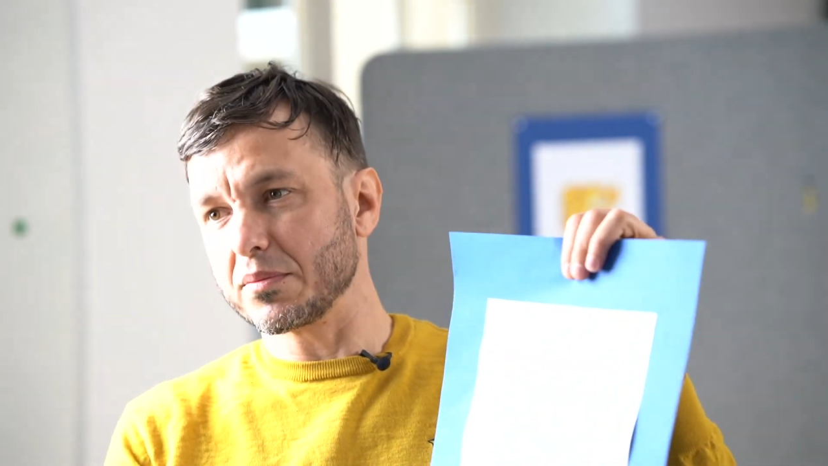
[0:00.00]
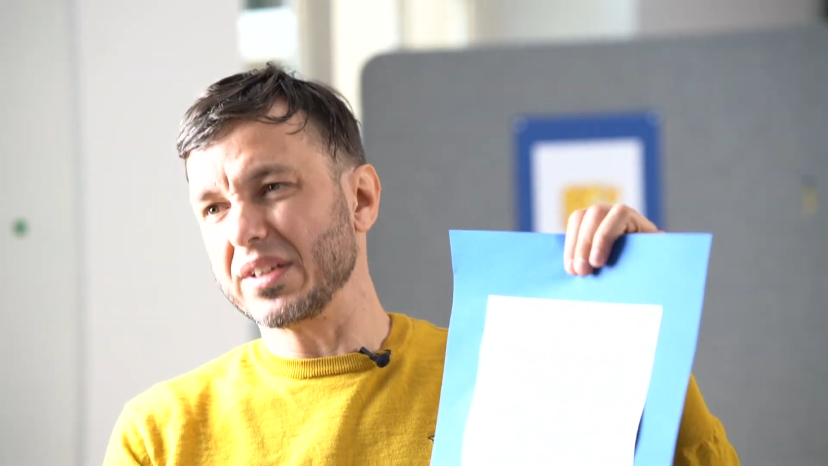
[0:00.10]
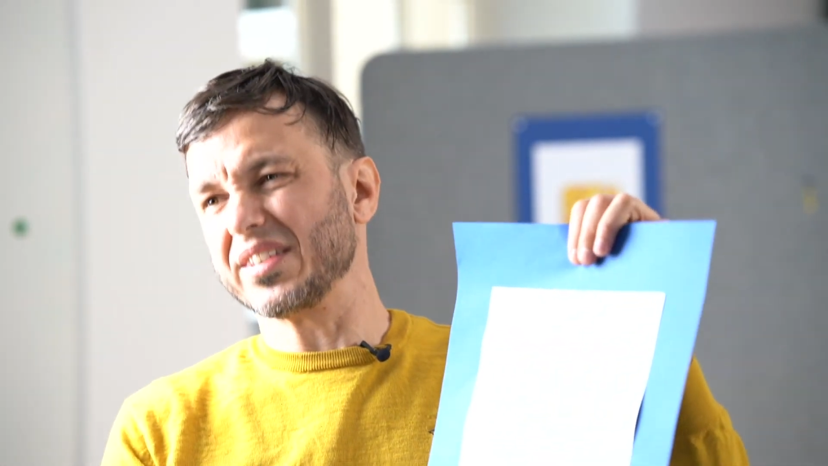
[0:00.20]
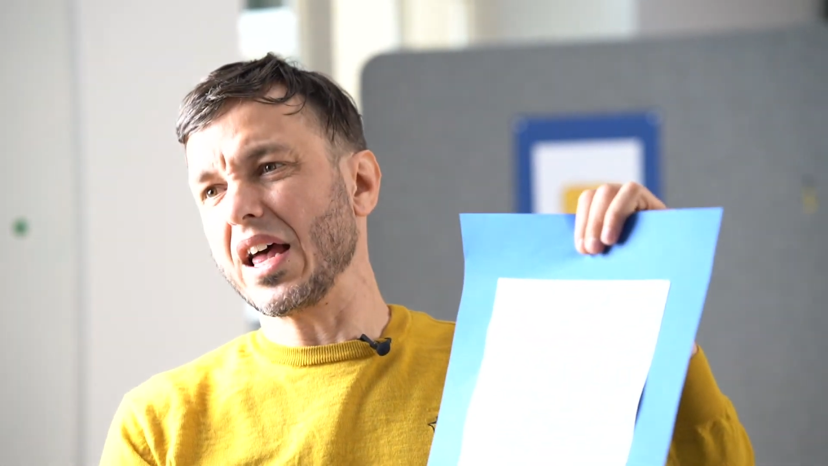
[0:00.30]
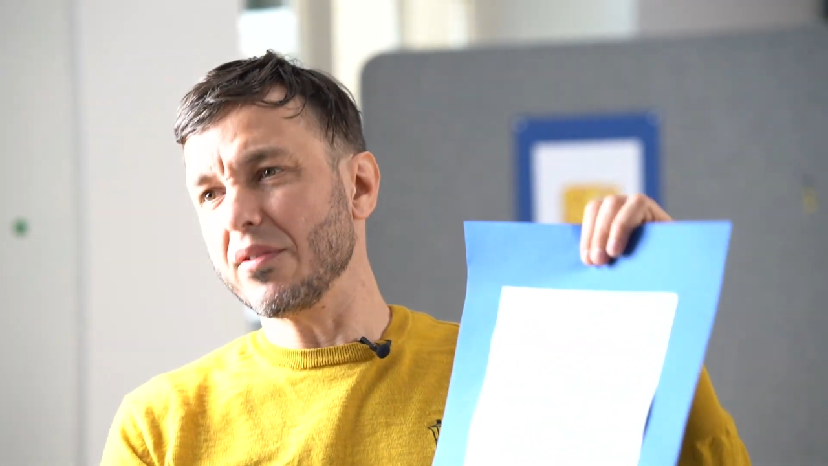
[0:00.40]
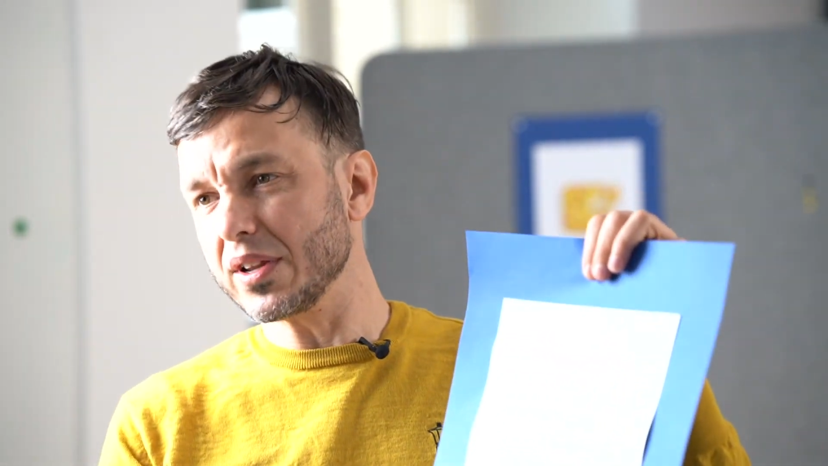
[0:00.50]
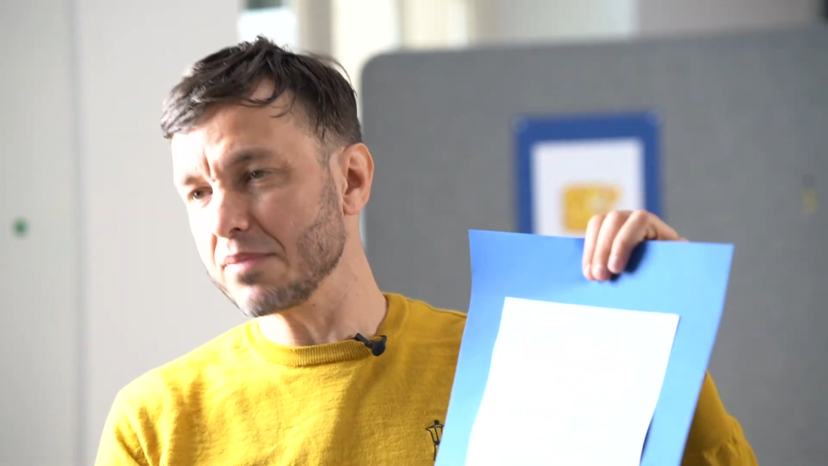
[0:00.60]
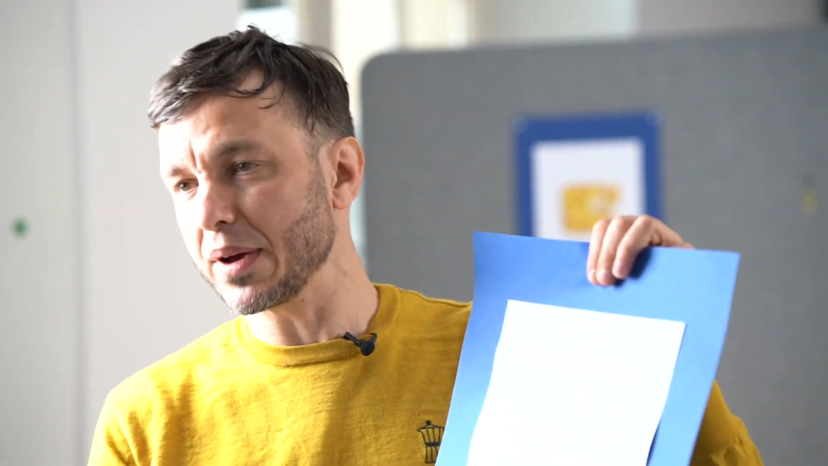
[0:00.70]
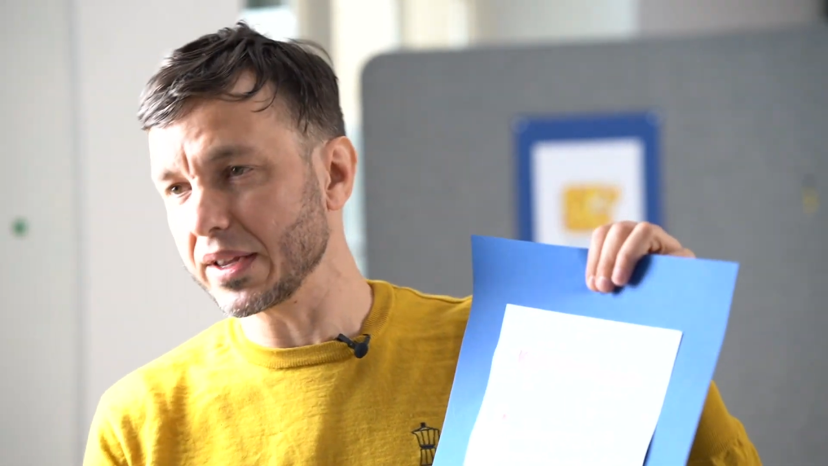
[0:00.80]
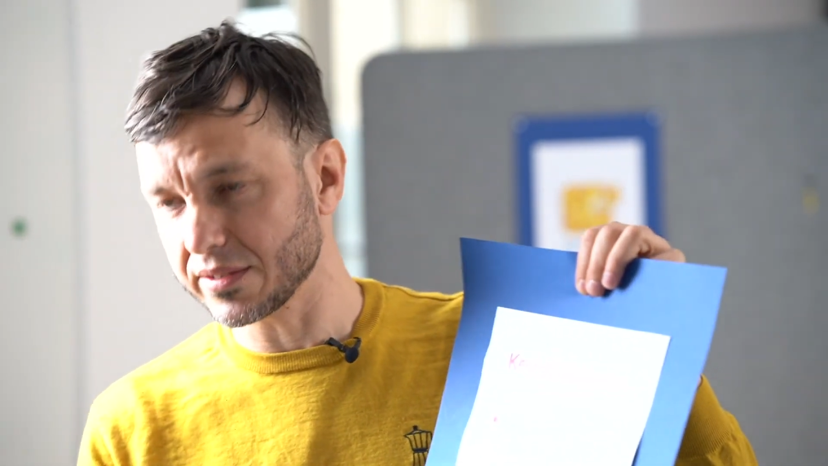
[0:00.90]
is heavily
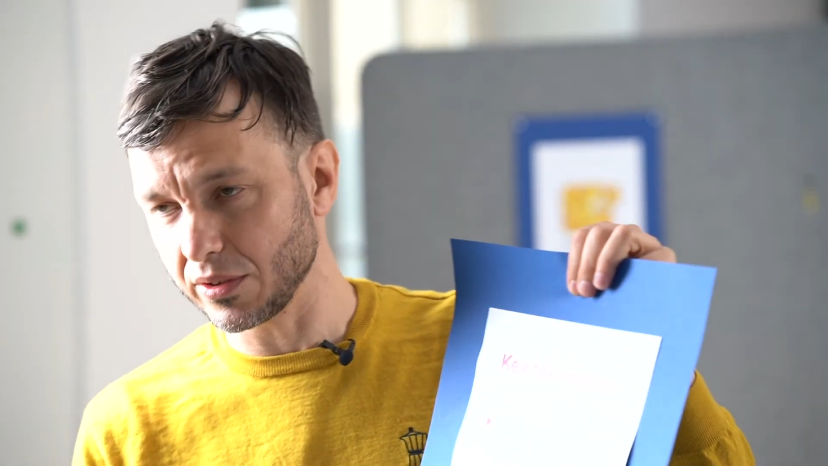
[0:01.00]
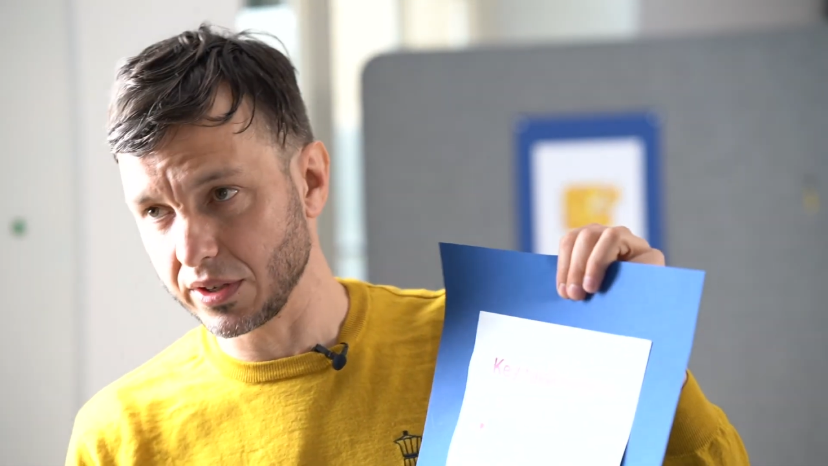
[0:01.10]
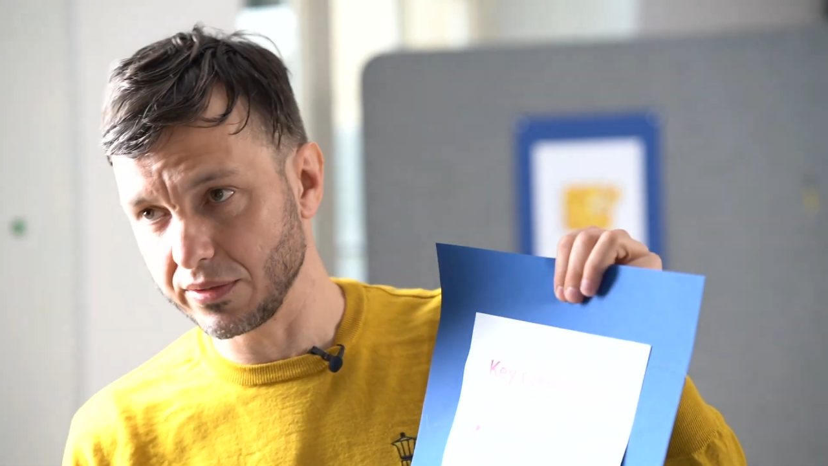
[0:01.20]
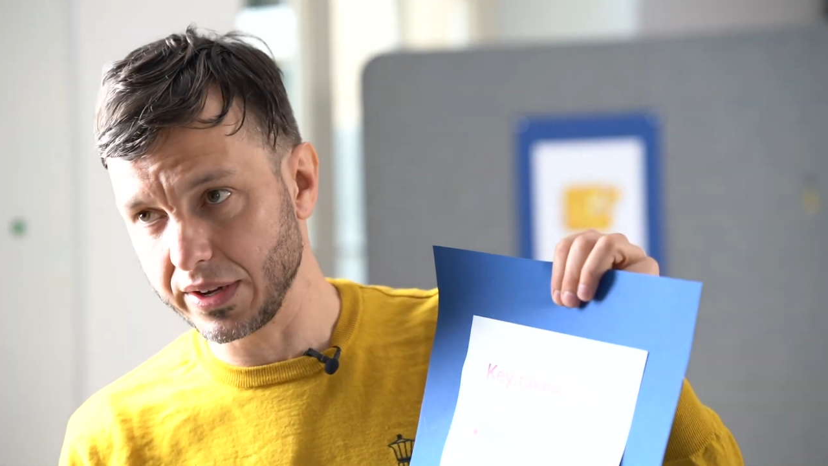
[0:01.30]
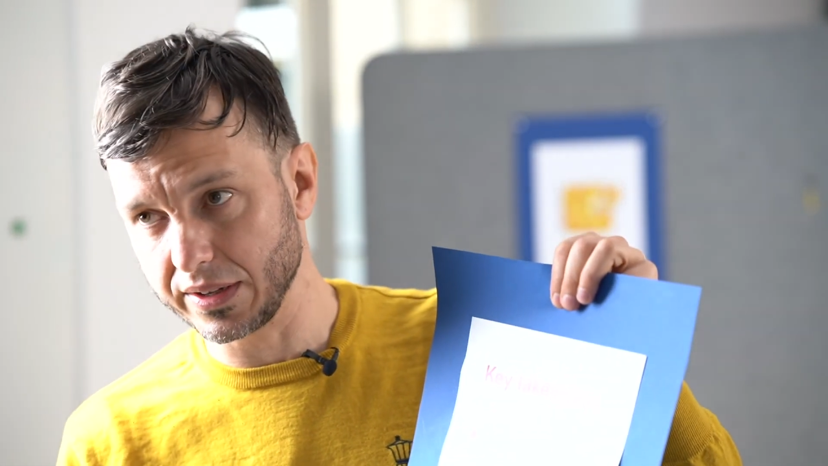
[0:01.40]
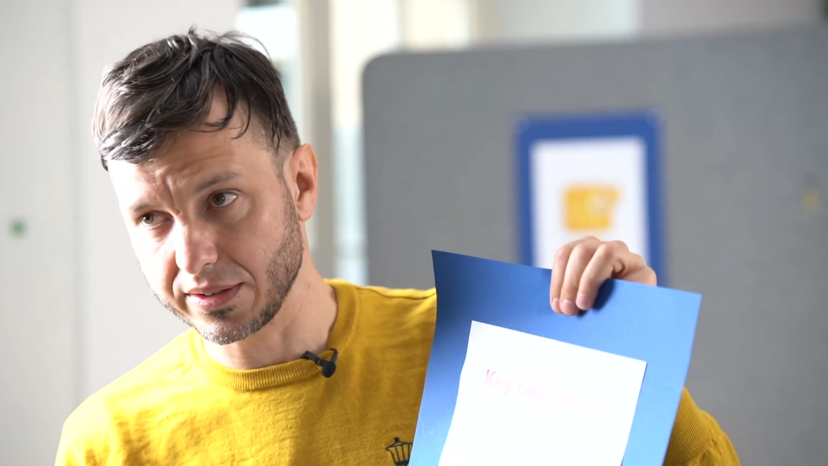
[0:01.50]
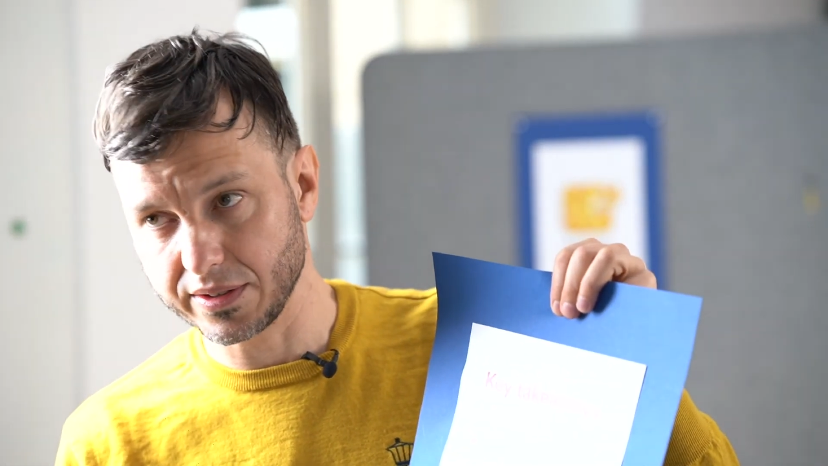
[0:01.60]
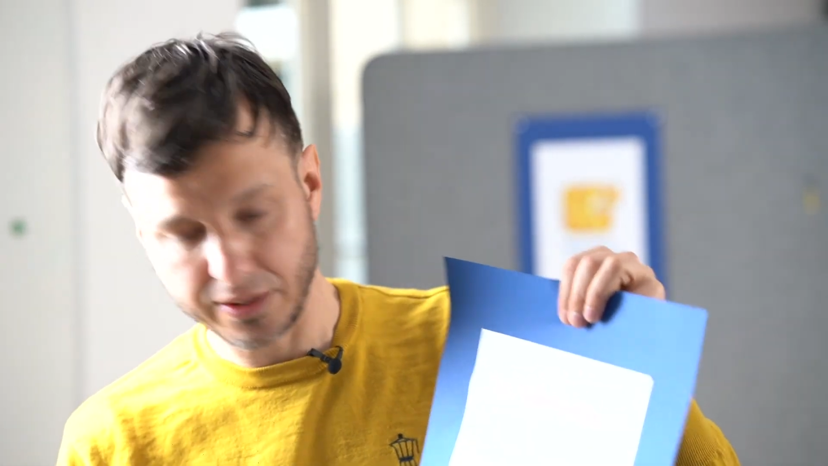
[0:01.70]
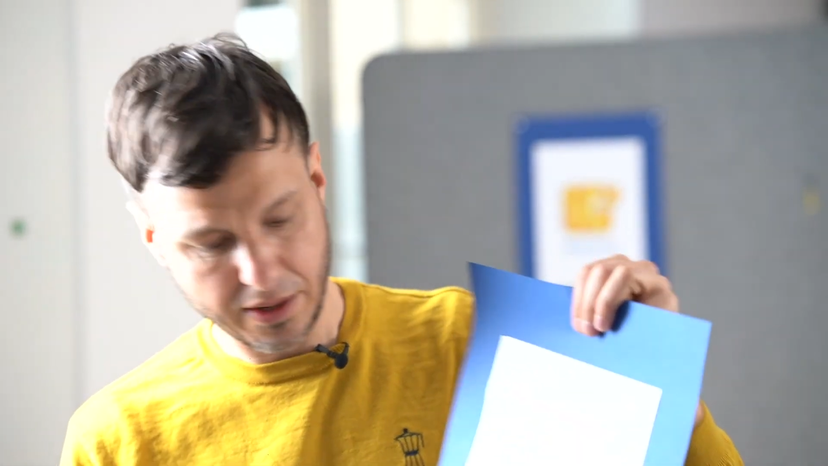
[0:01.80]
based on events.